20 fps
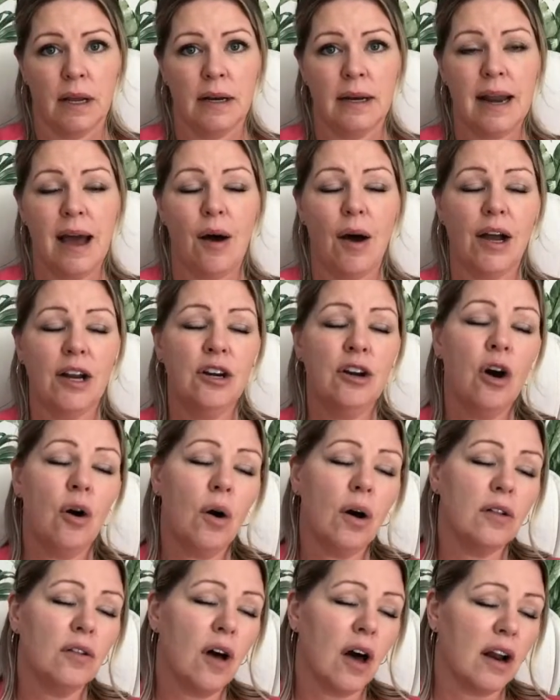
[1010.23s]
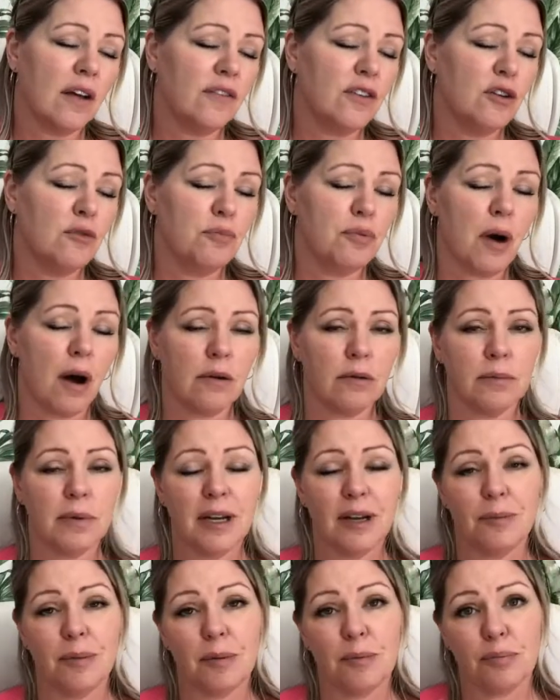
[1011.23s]
Now, I know a lot of you probably
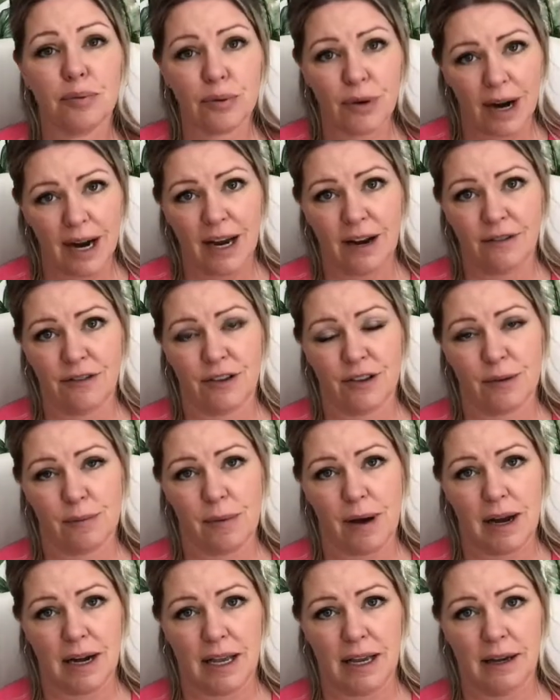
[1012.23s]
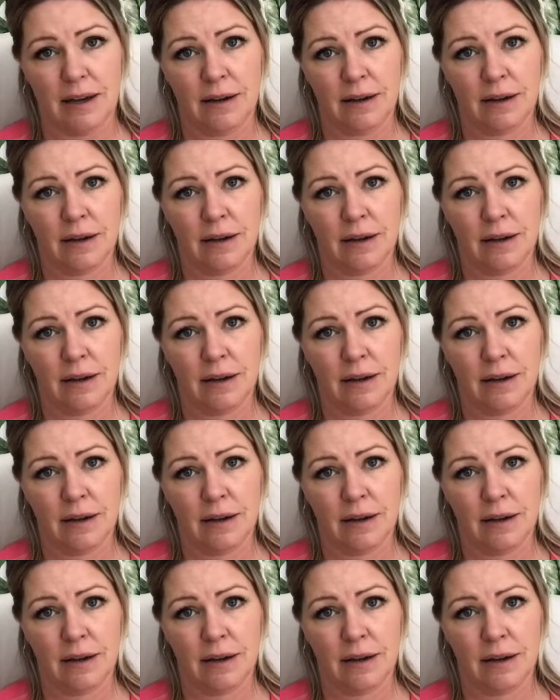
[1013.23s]
have been praying for the money,